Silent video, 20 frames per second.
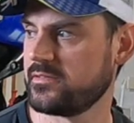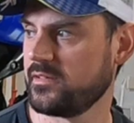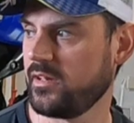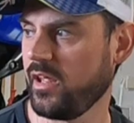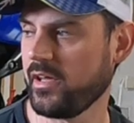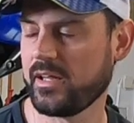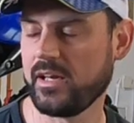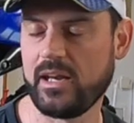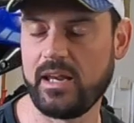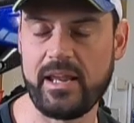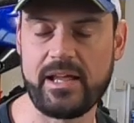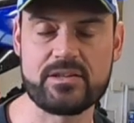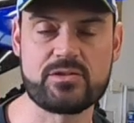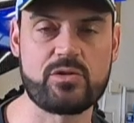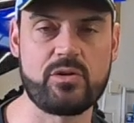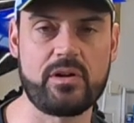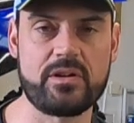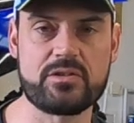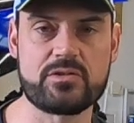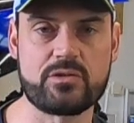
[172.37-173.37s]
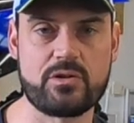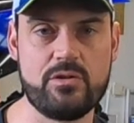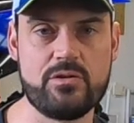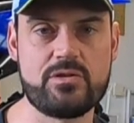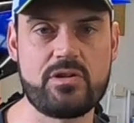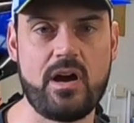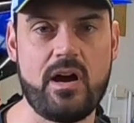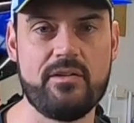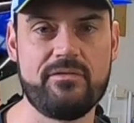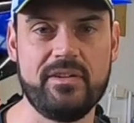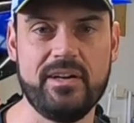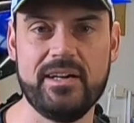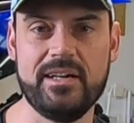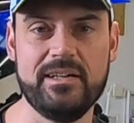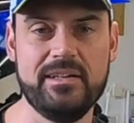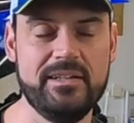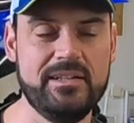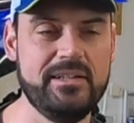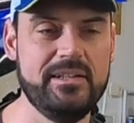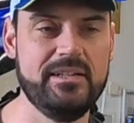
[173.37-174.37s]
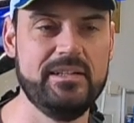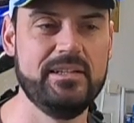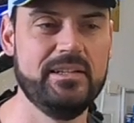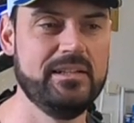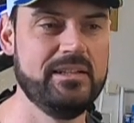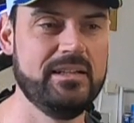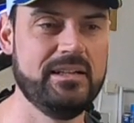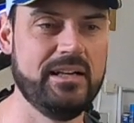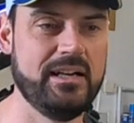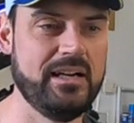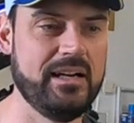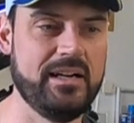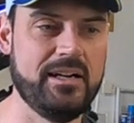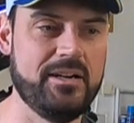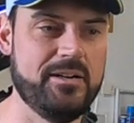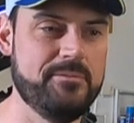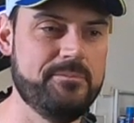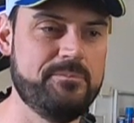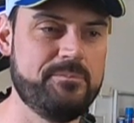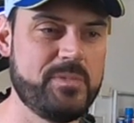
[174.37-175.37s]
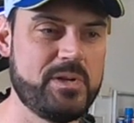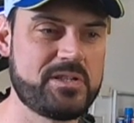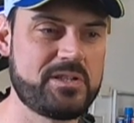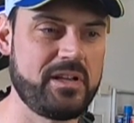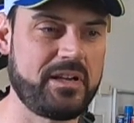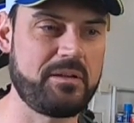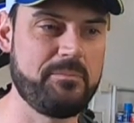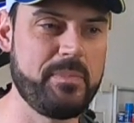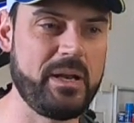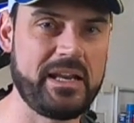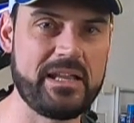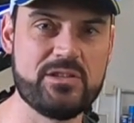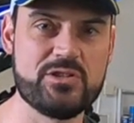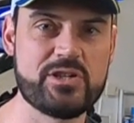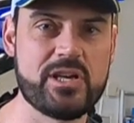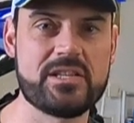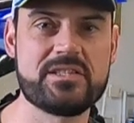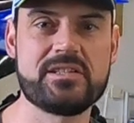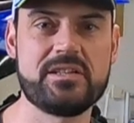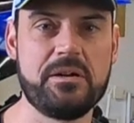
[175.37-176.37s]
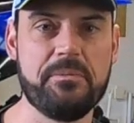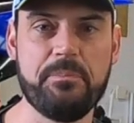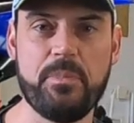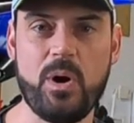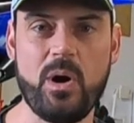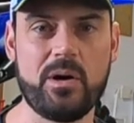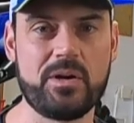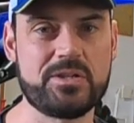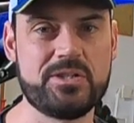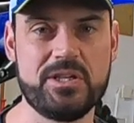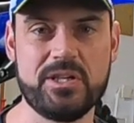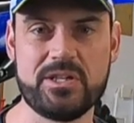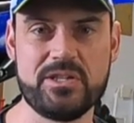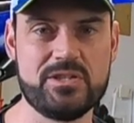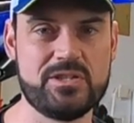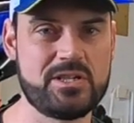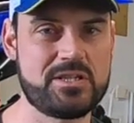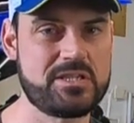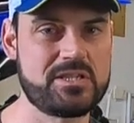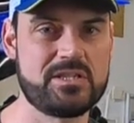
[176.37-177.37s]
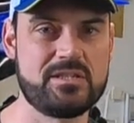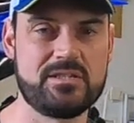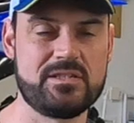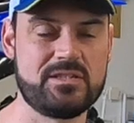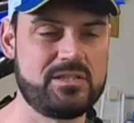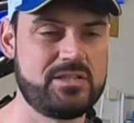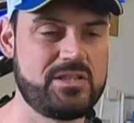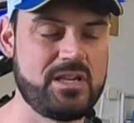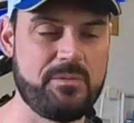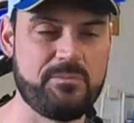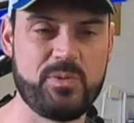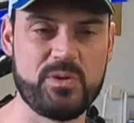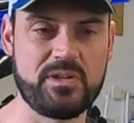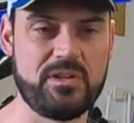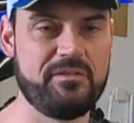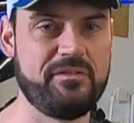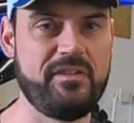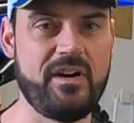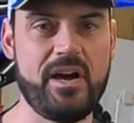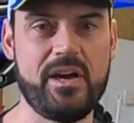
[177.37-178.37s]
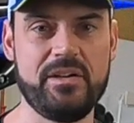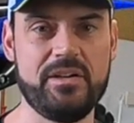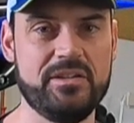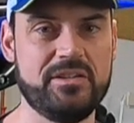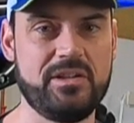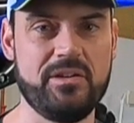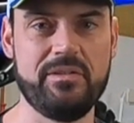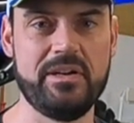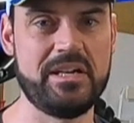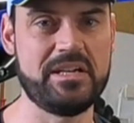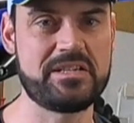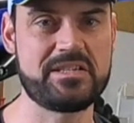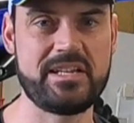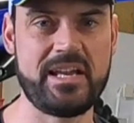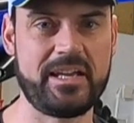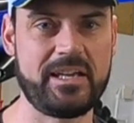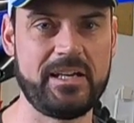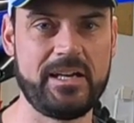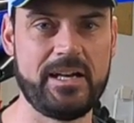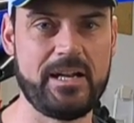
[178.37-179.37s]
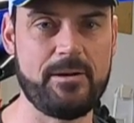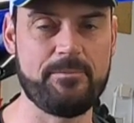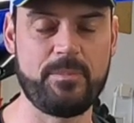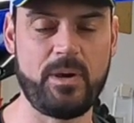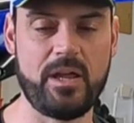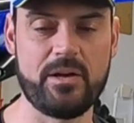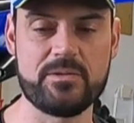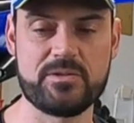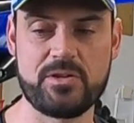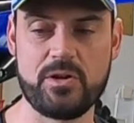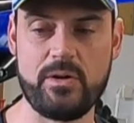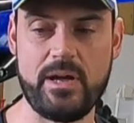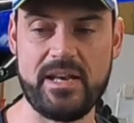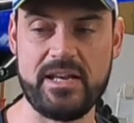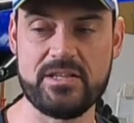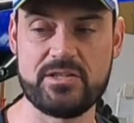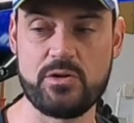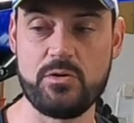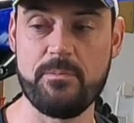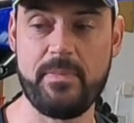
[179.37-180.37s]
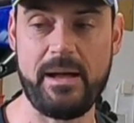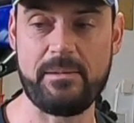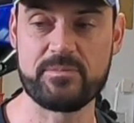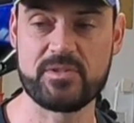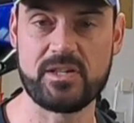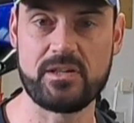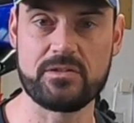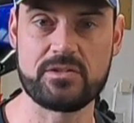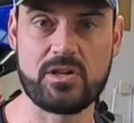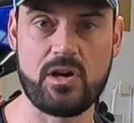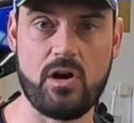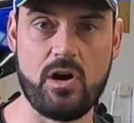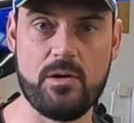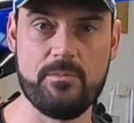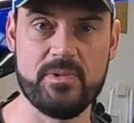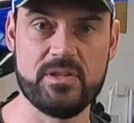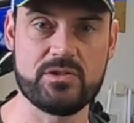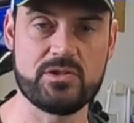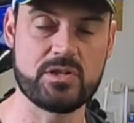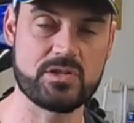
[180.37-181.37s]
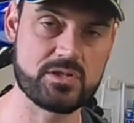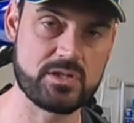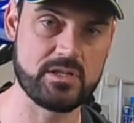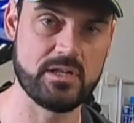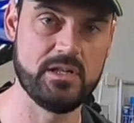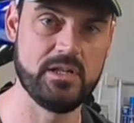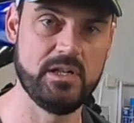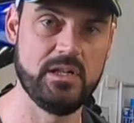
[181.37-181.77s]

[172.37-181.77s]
like an electronic screwdriver. It's like a million jets in a box. You can just jump on your phone and do it in a second and upload any two maps at a time and just